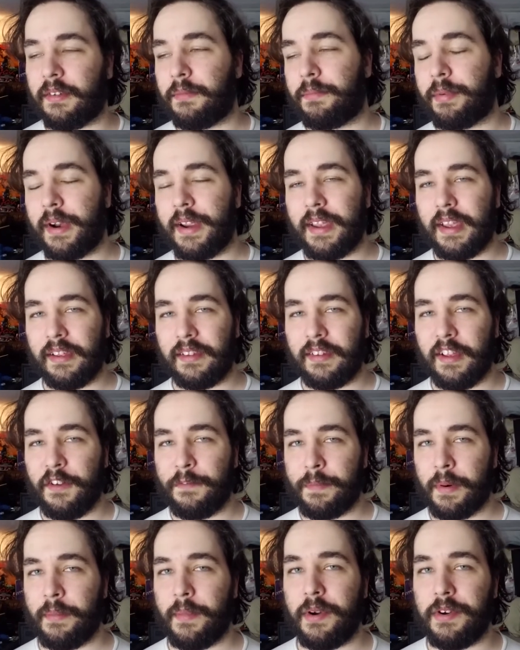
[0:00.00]
breaking
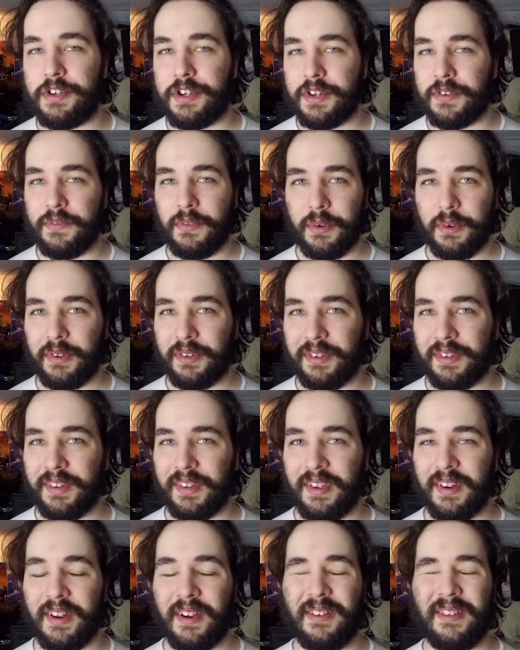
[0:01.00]
self-promotion rules.
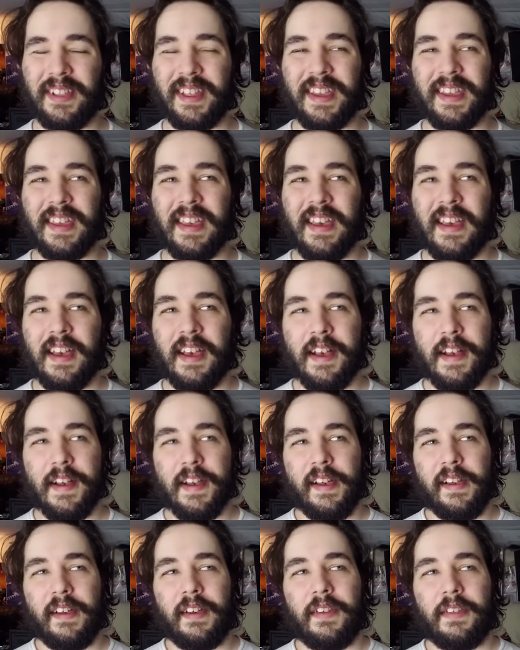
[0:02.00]
Like,
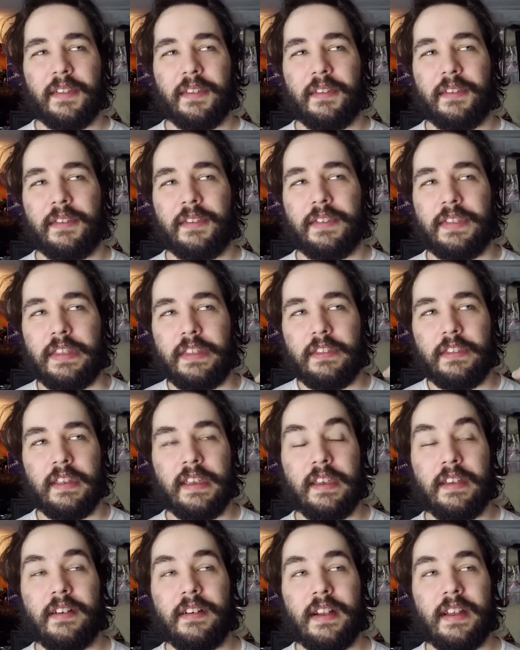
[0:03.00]
the
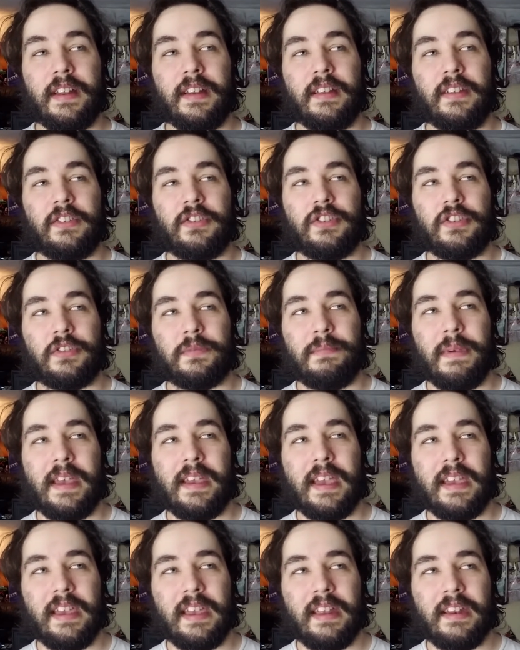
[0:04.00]
internet is just
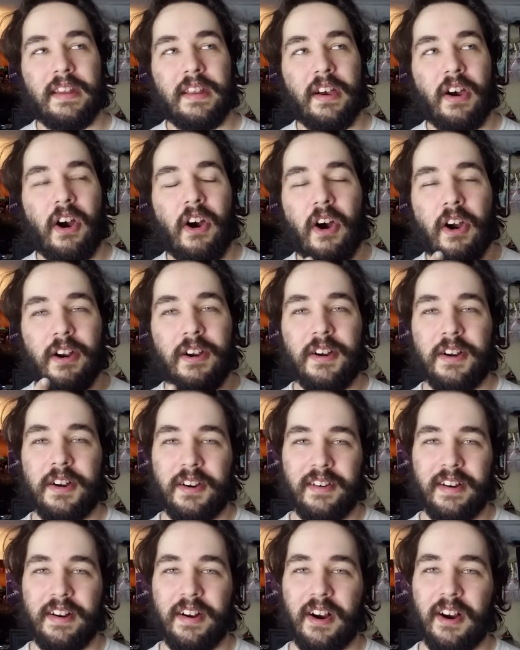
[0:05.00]
making it harder
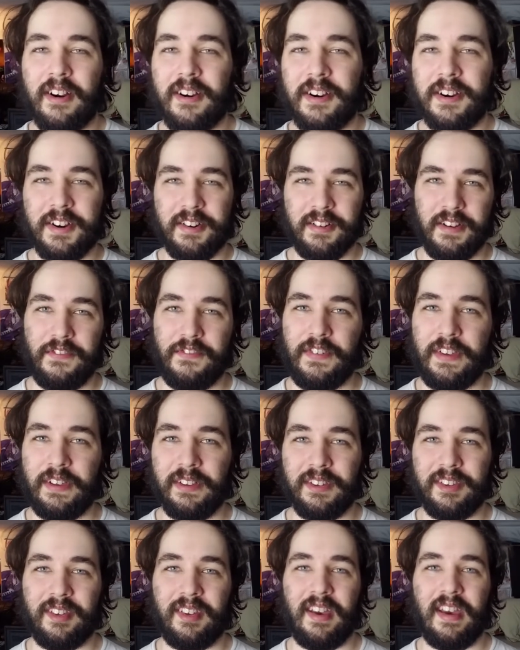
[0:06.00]
and harder, it
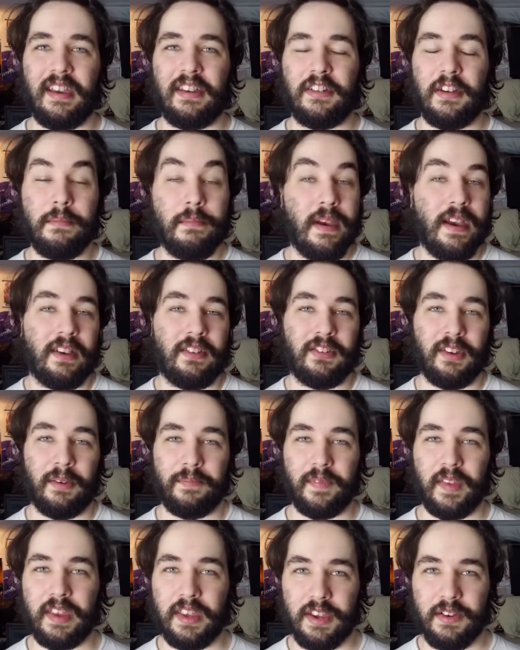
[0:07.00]
feels like, to make
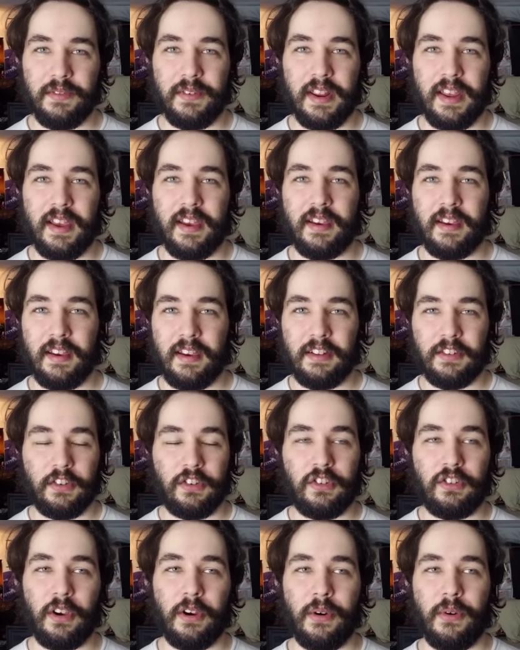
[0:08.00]
something unique. It's
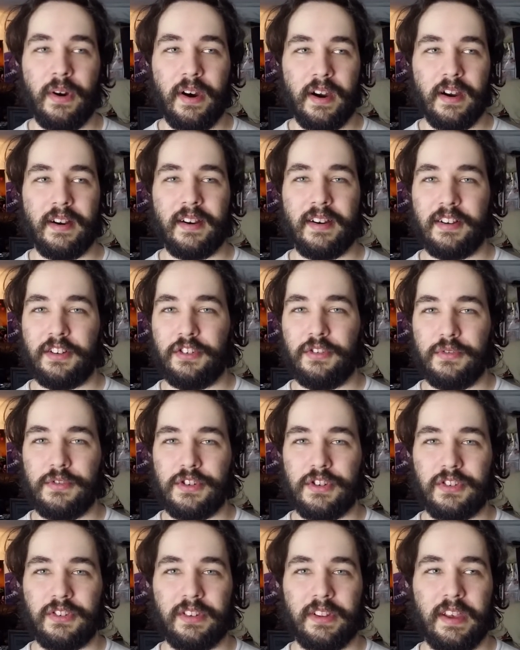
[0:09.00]
so hard to
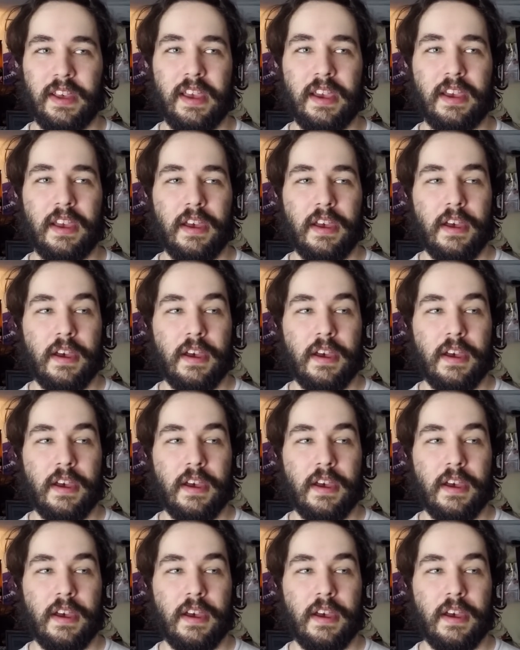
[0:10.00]
just, like,